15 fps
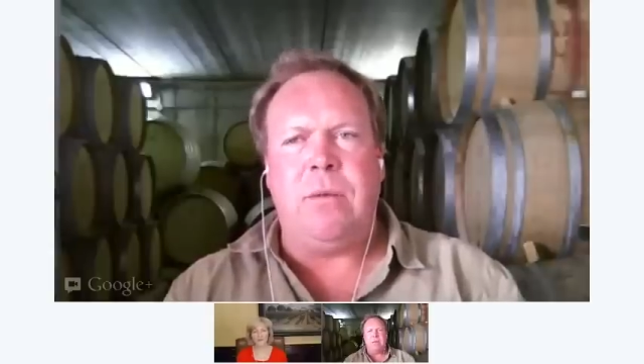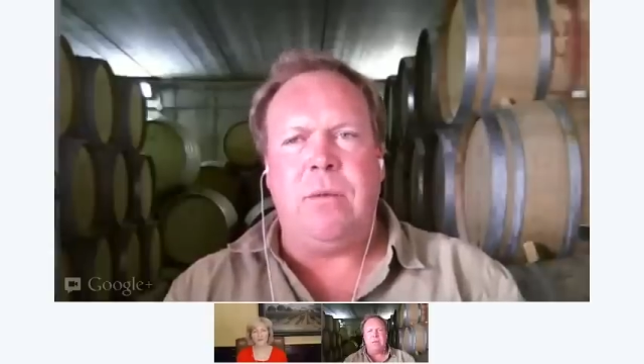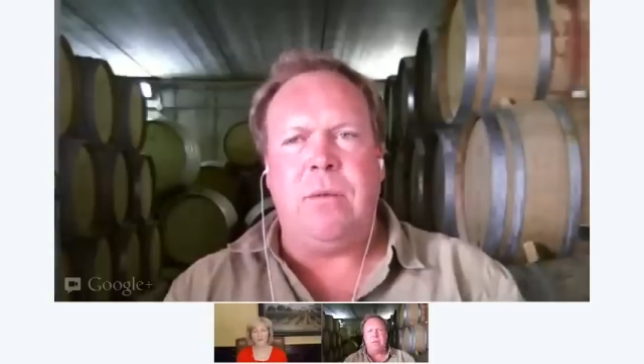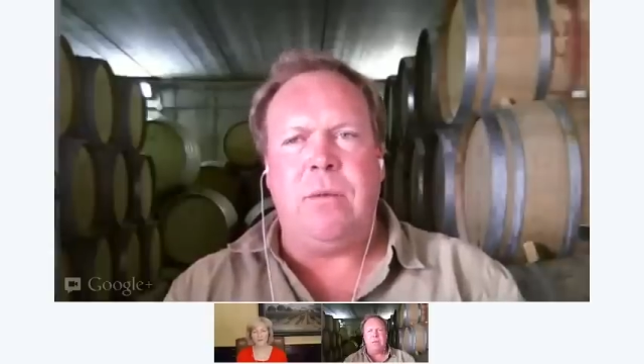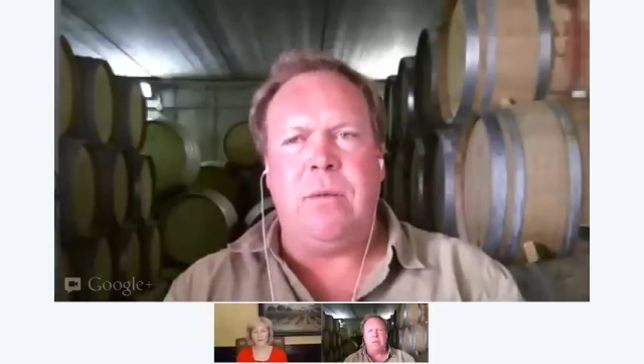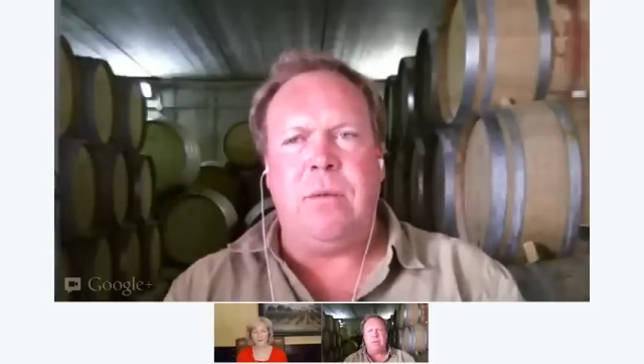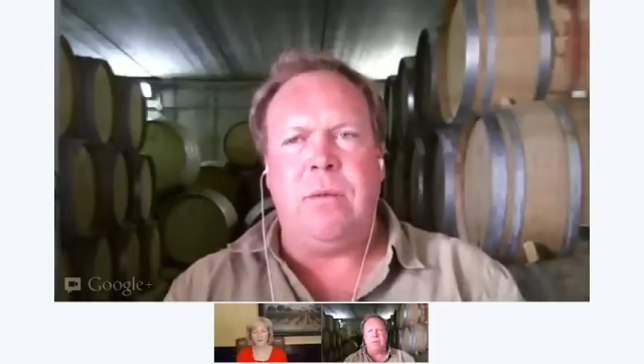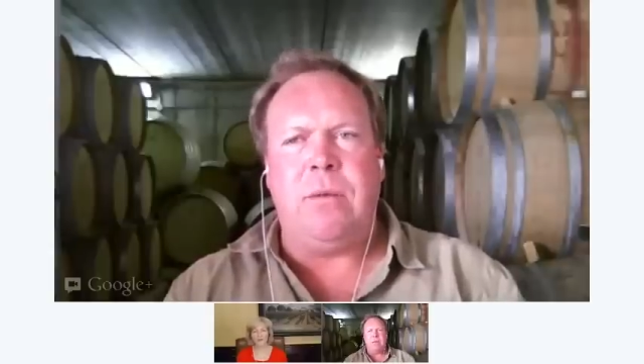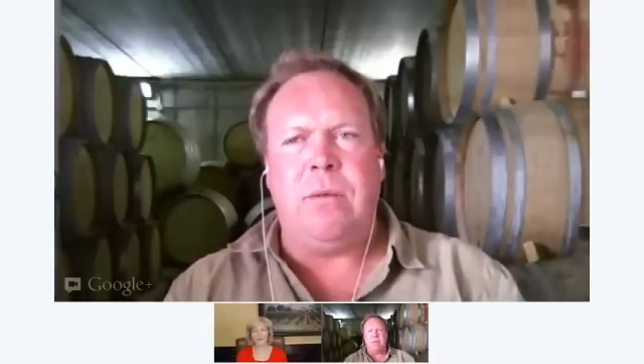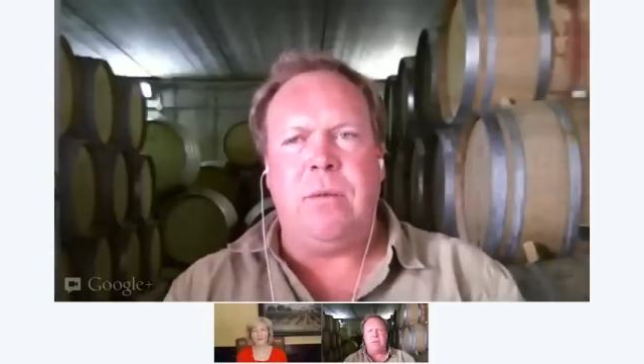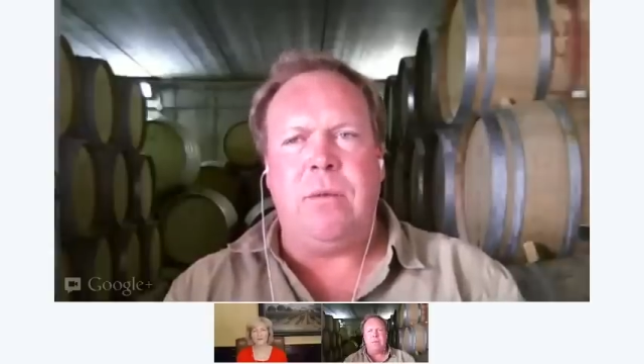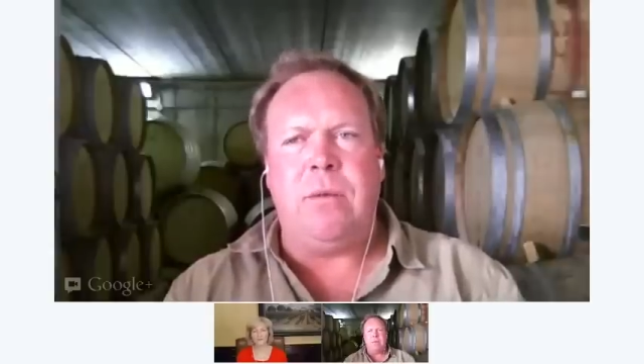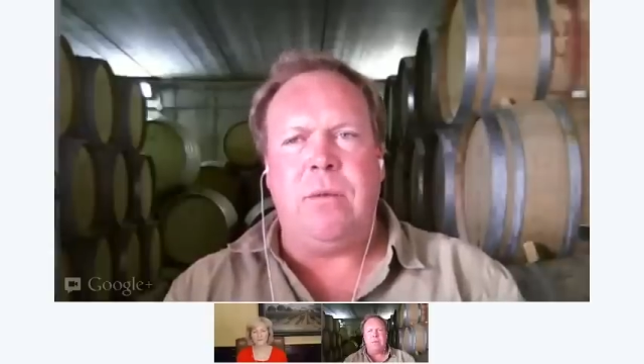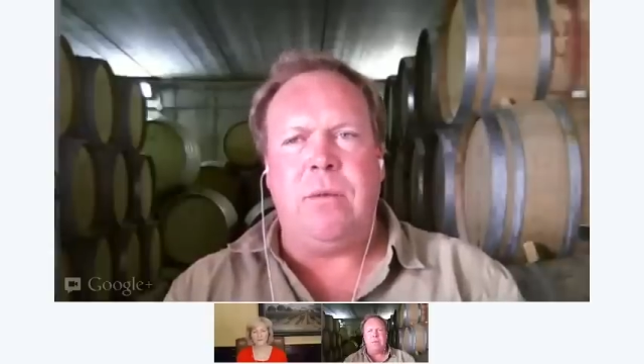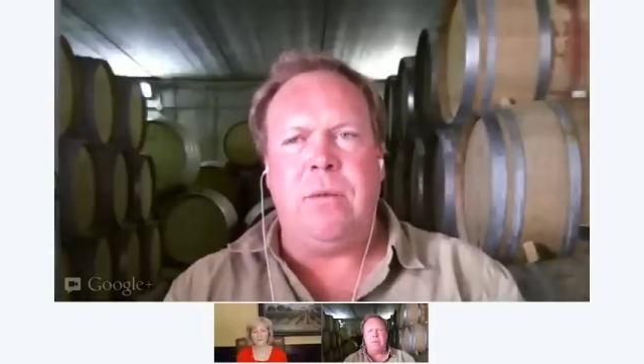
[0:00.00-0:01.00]
09 right
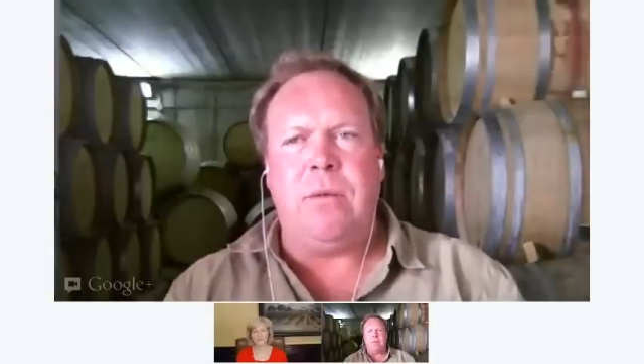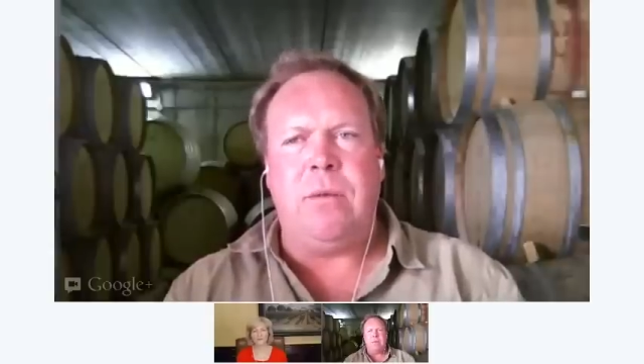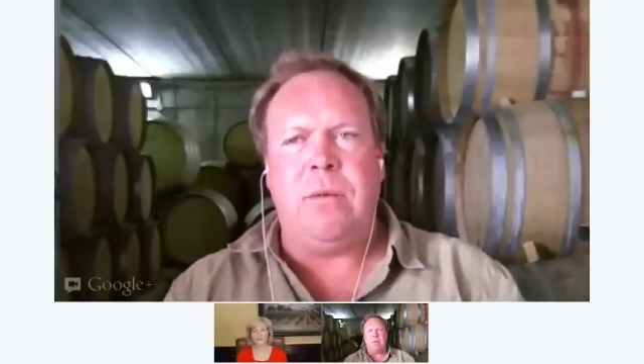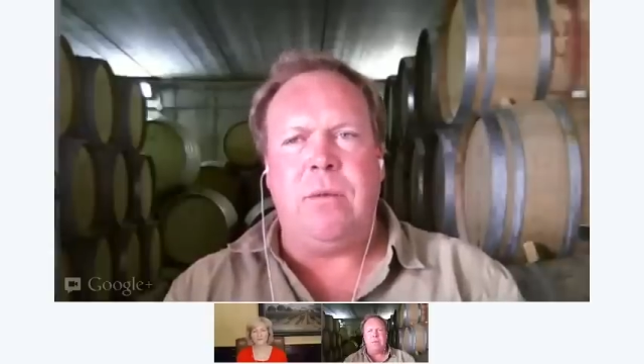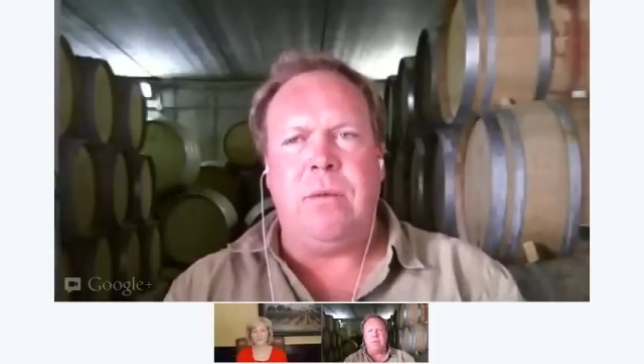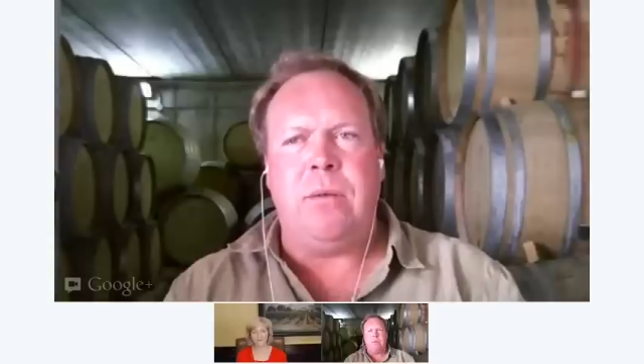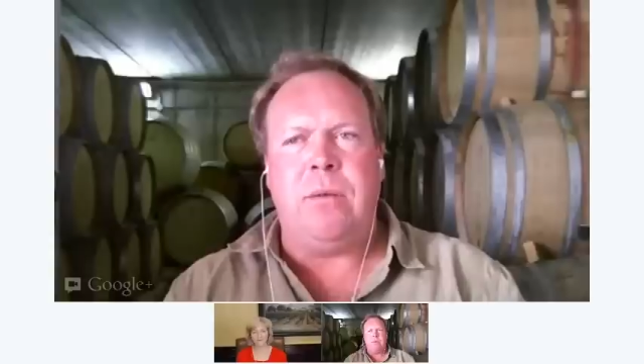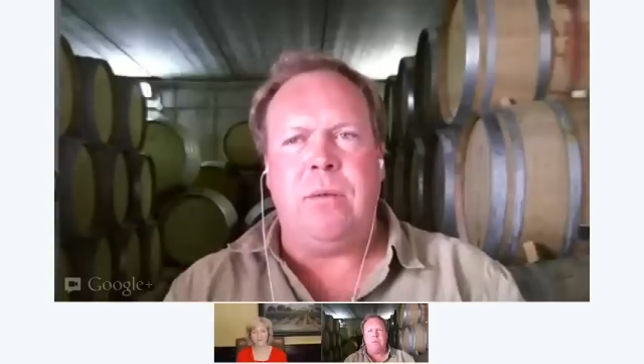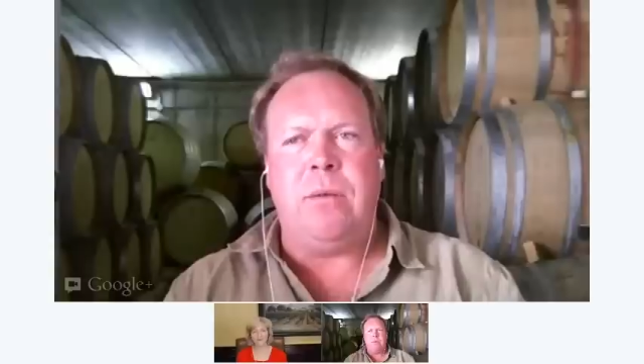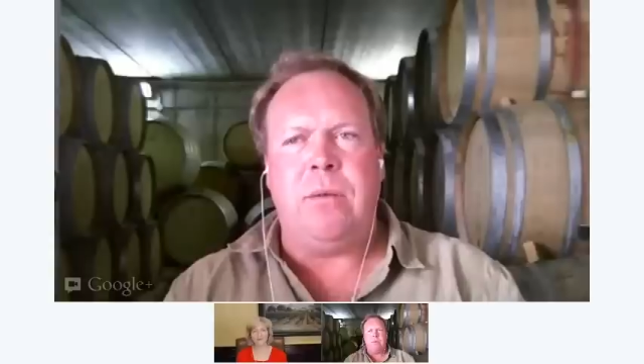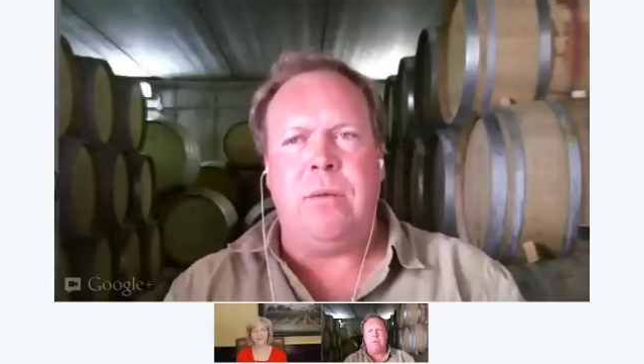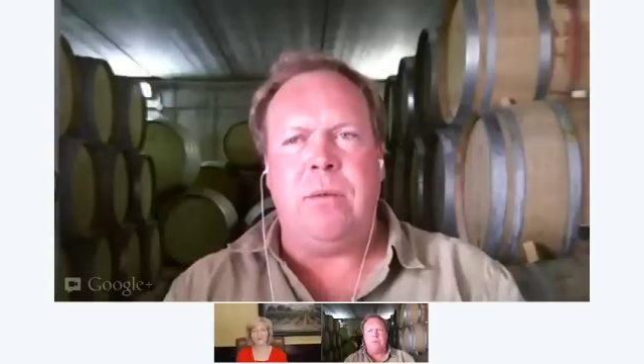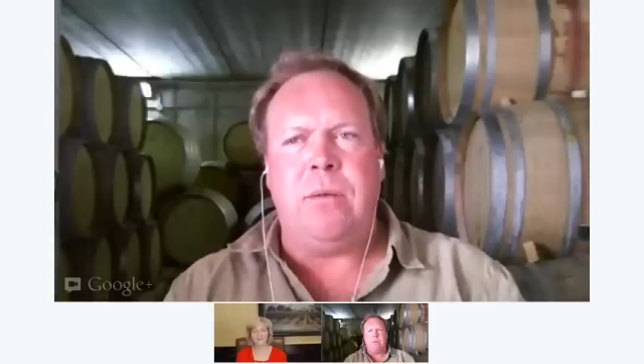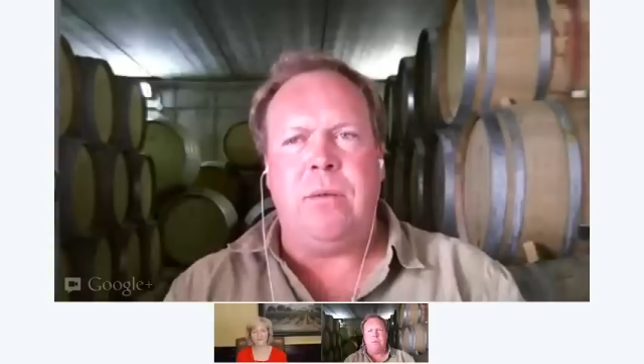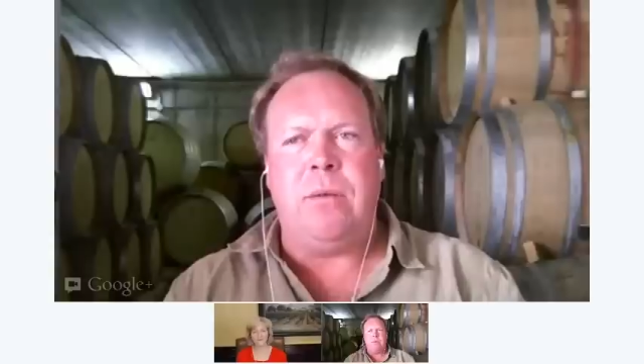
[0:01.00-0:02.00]
next to my County Pinot
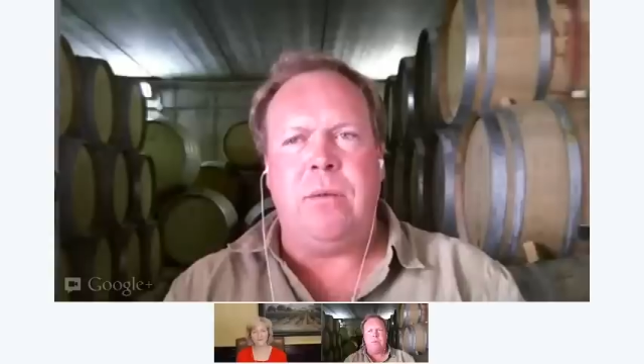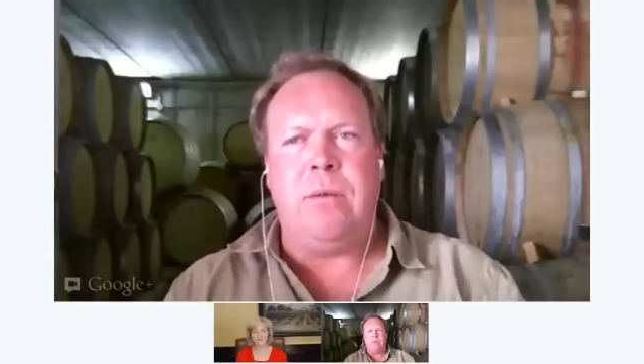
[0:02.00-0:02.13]
09,